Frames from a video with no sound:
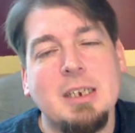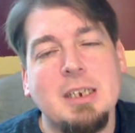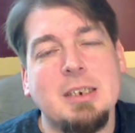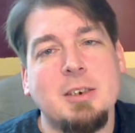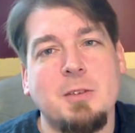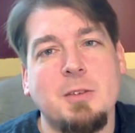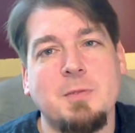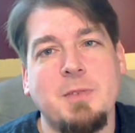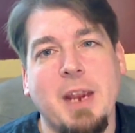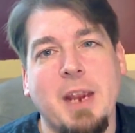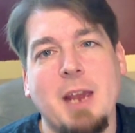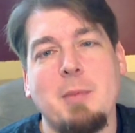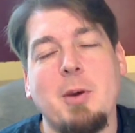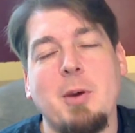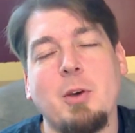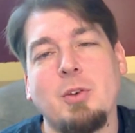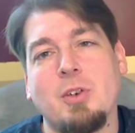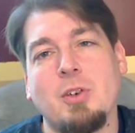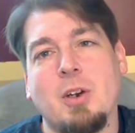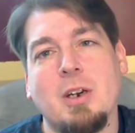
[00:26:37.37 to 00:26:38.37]
your
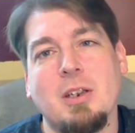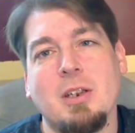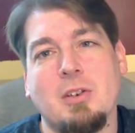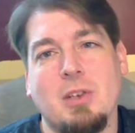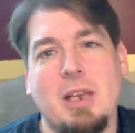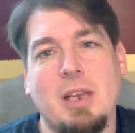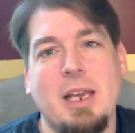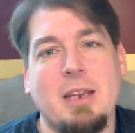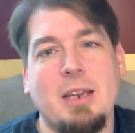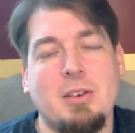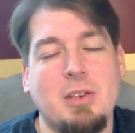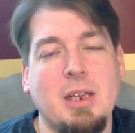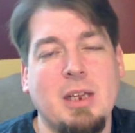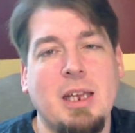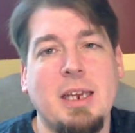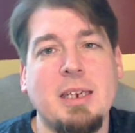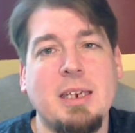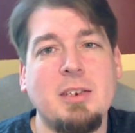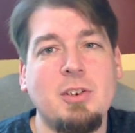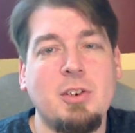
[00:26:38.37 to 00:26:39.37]
Vamo's on its last
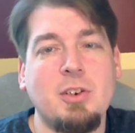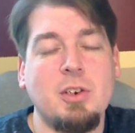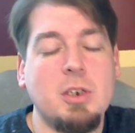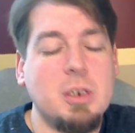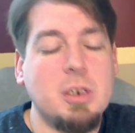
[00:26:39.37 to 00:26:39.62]
legs,